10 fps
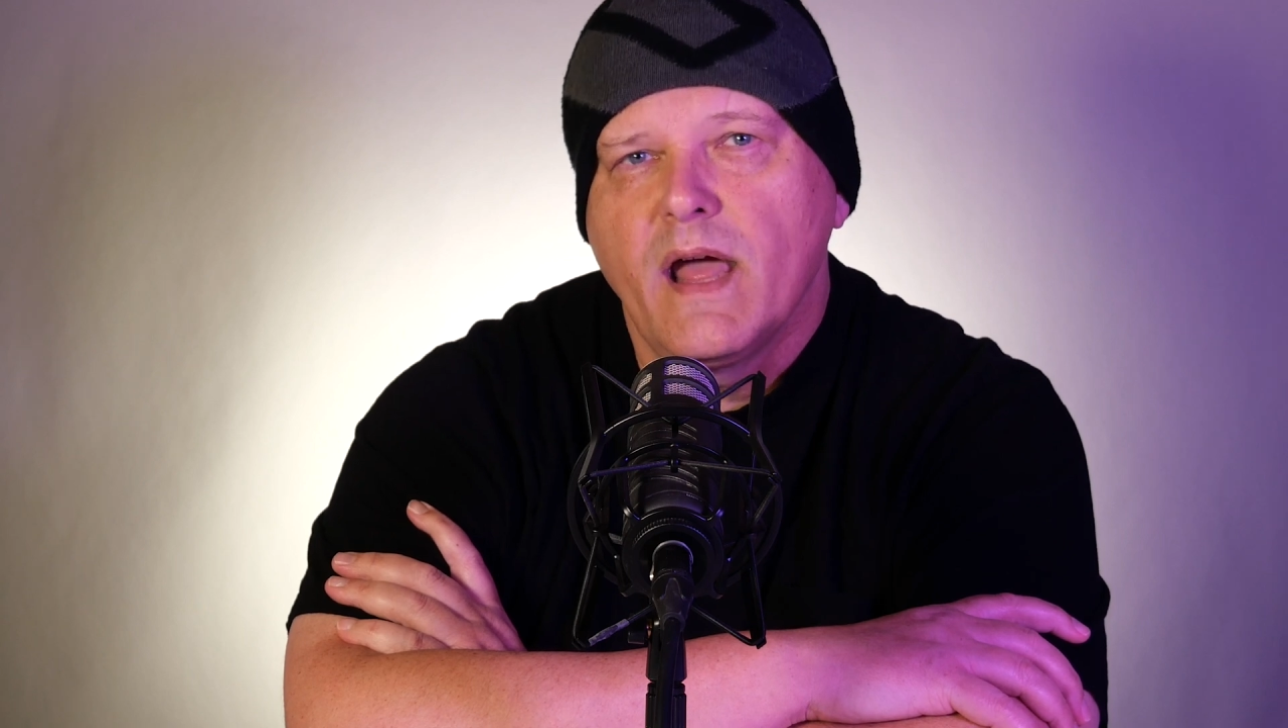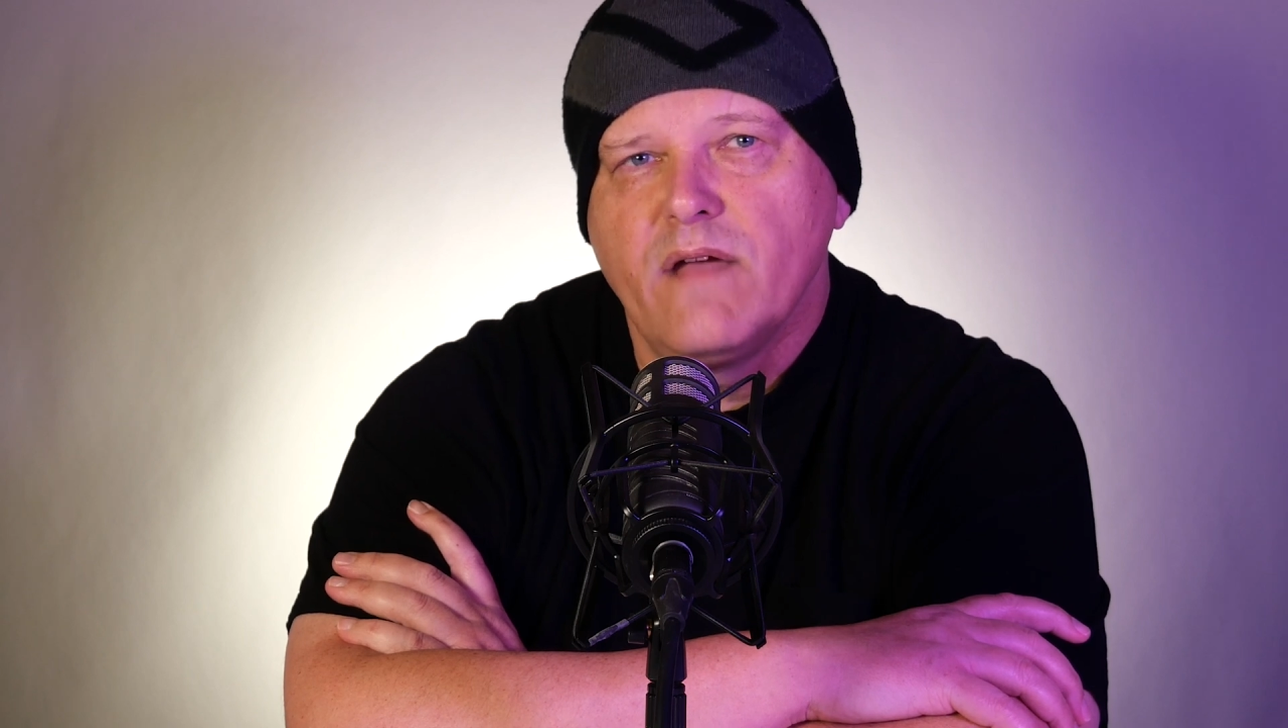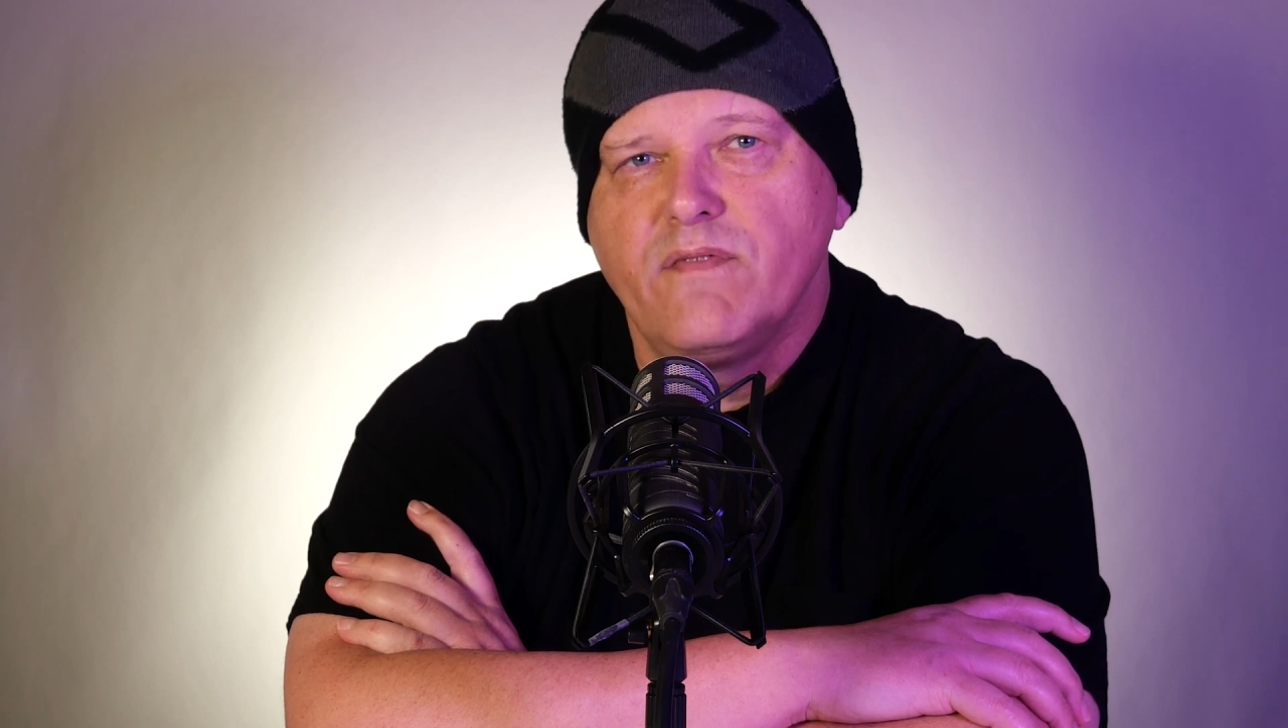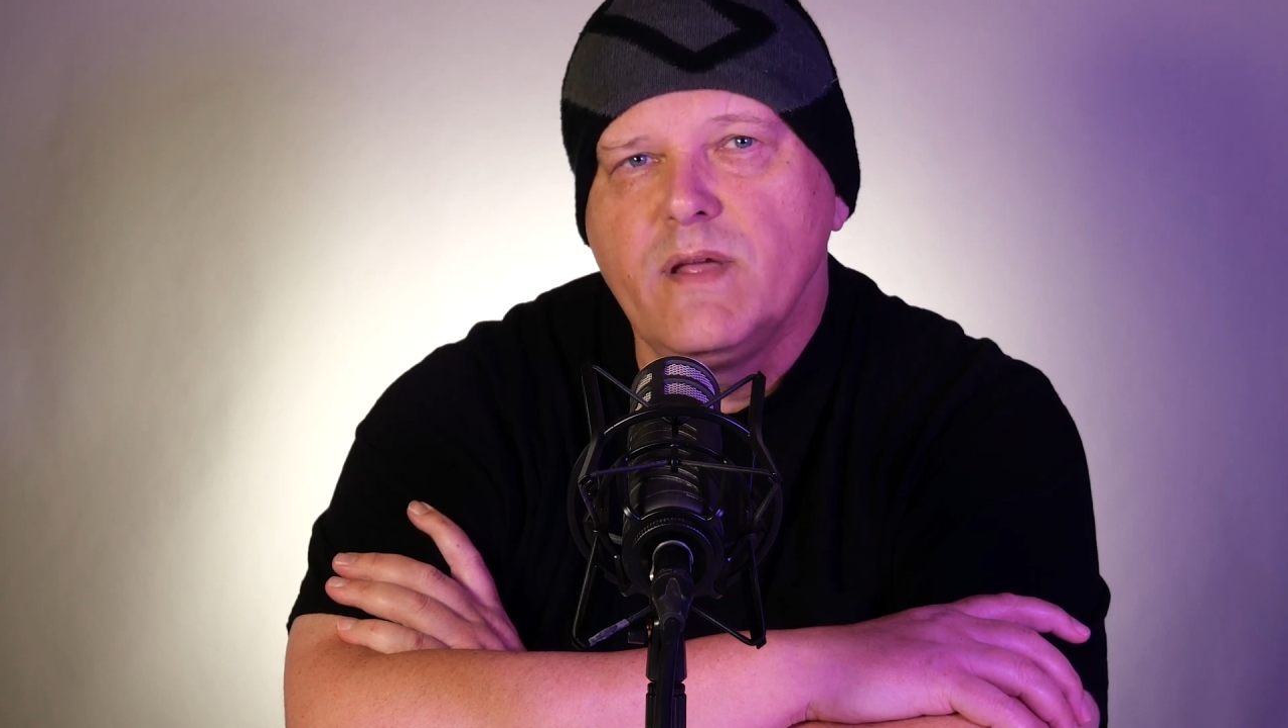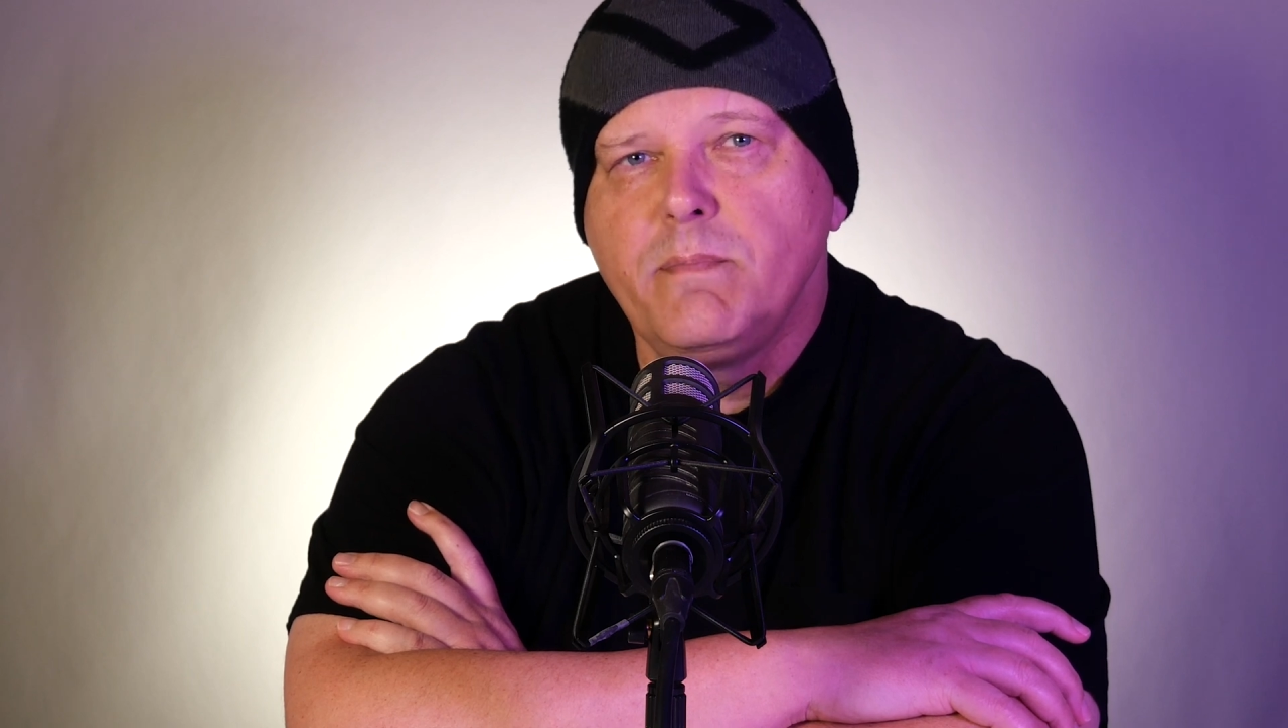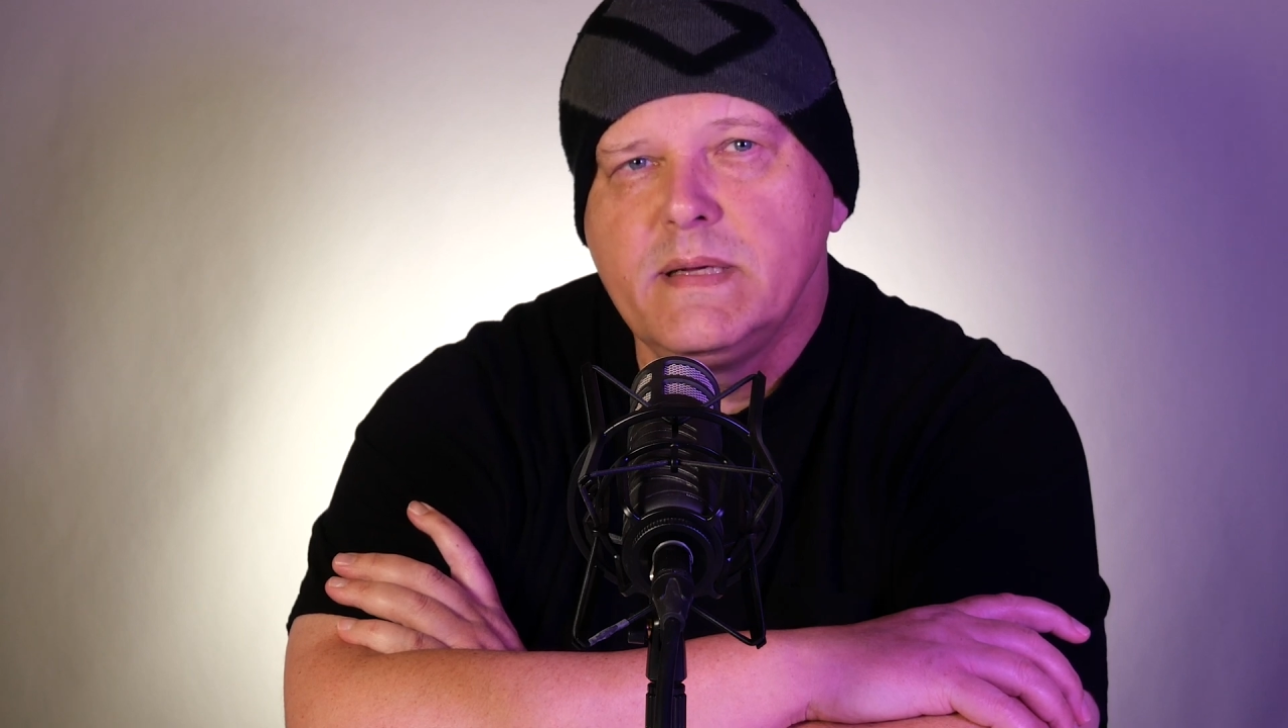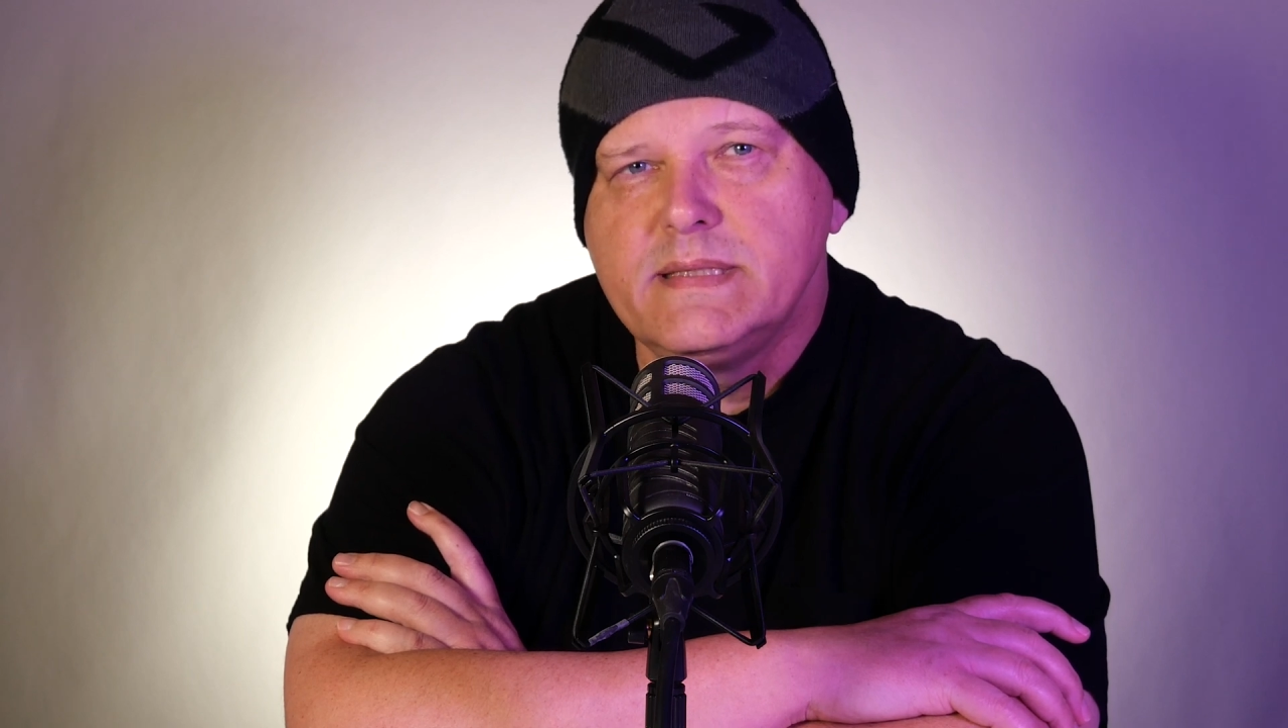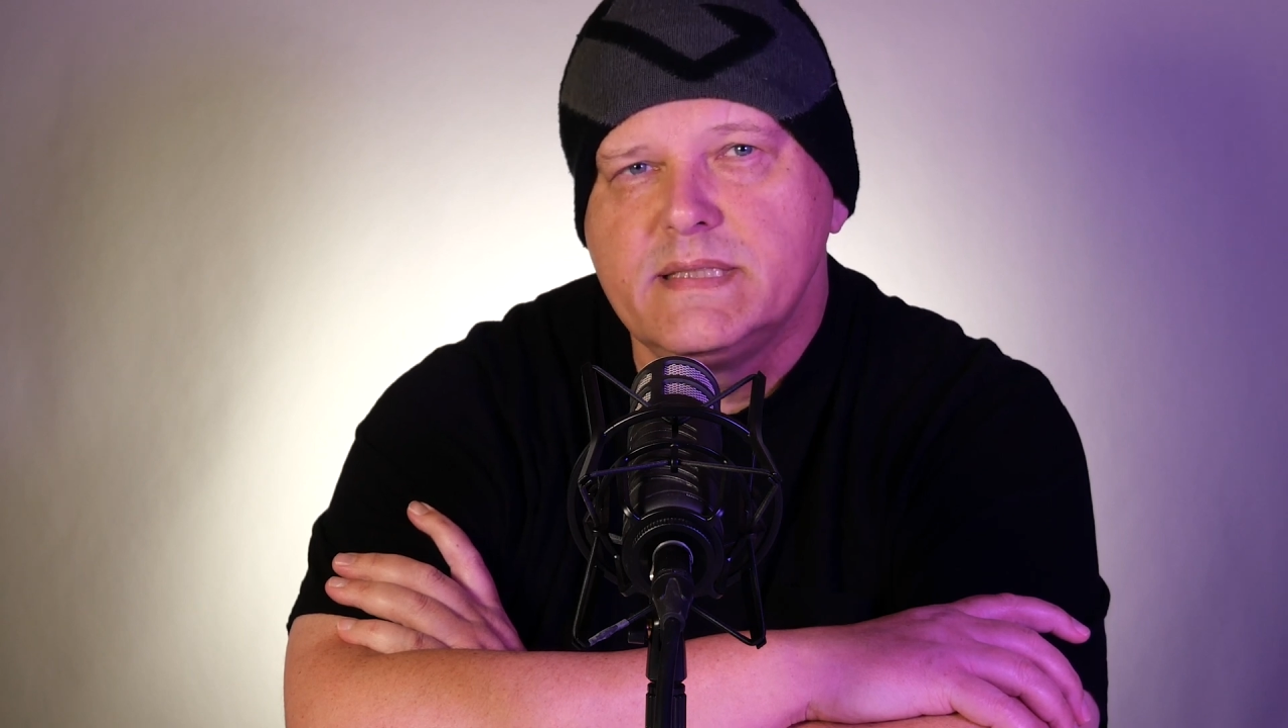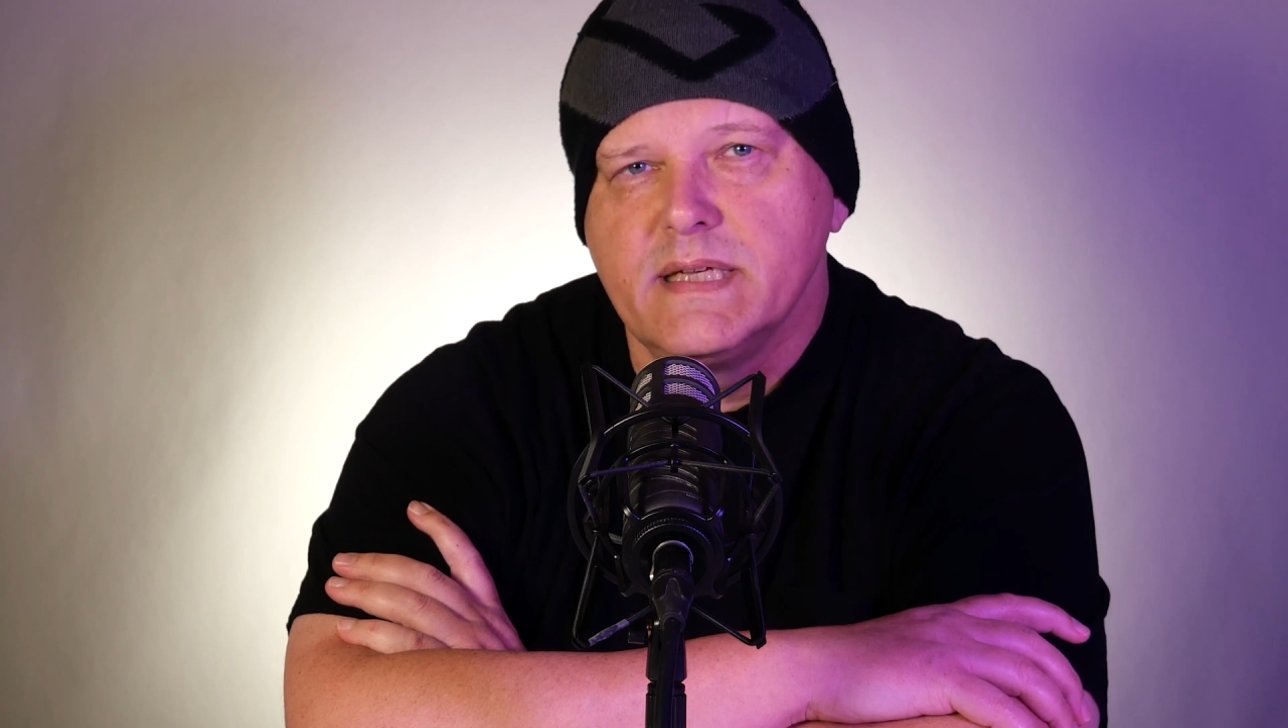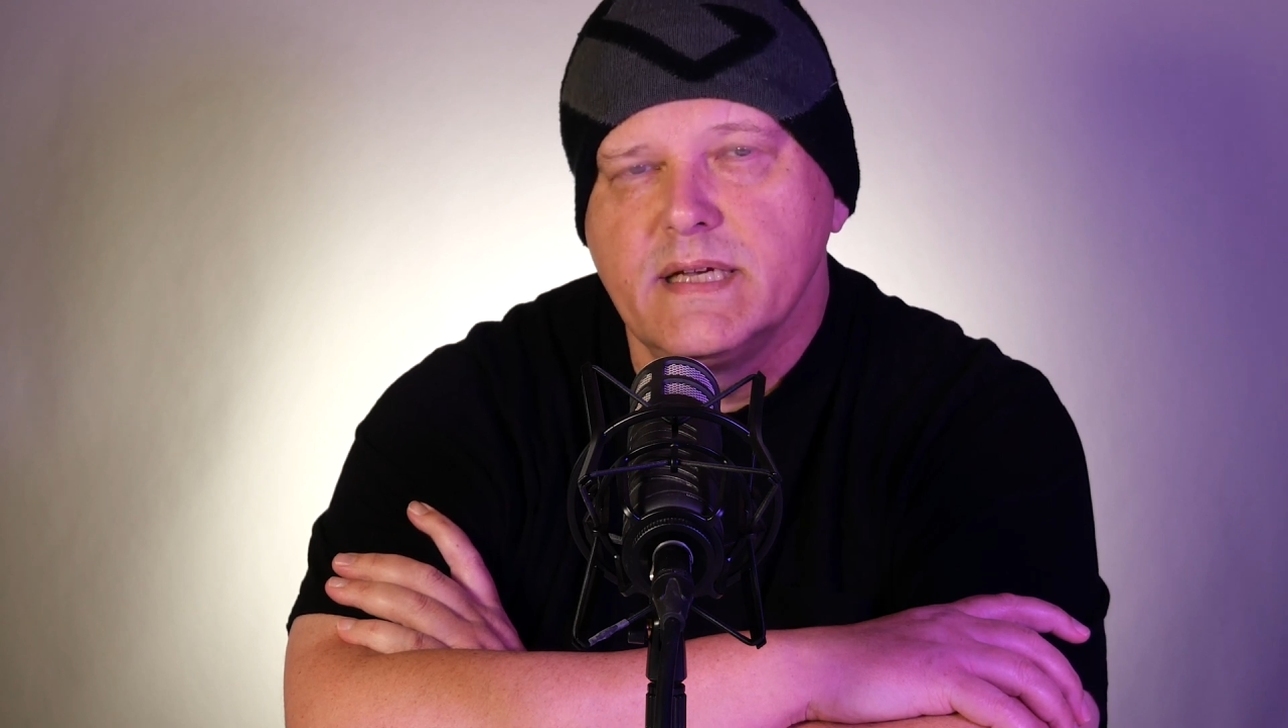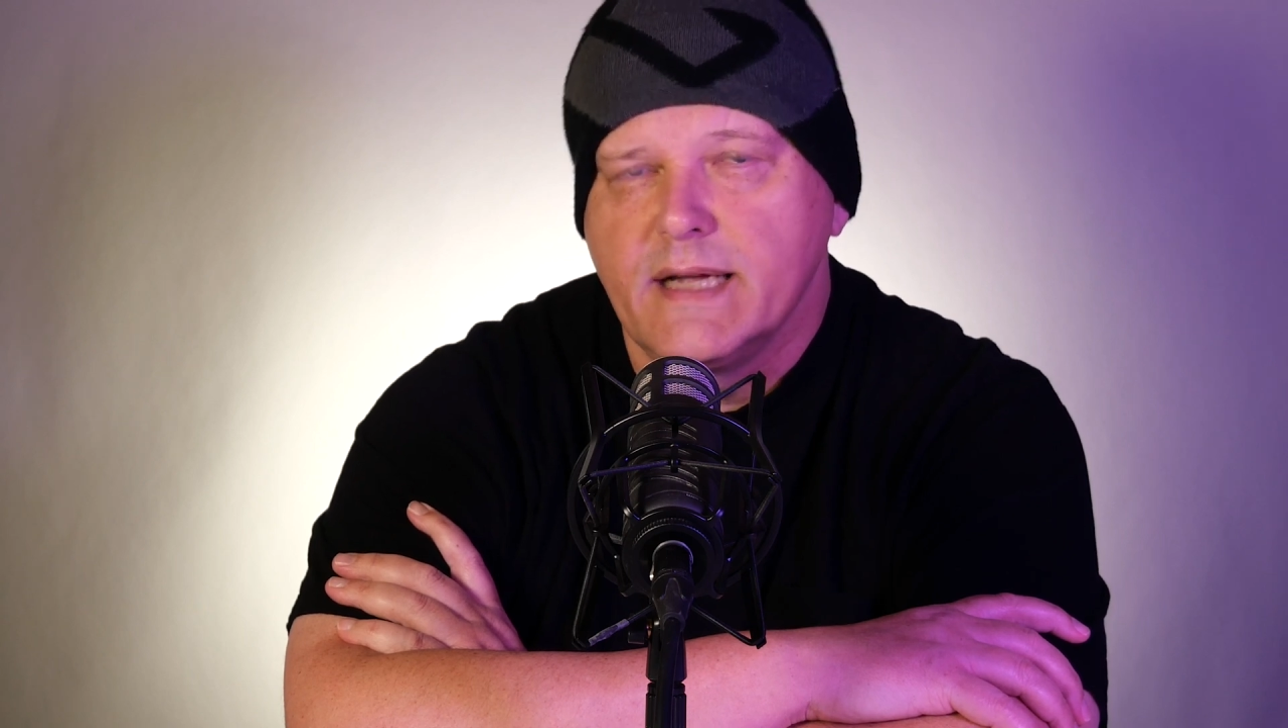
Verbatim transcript: A VPC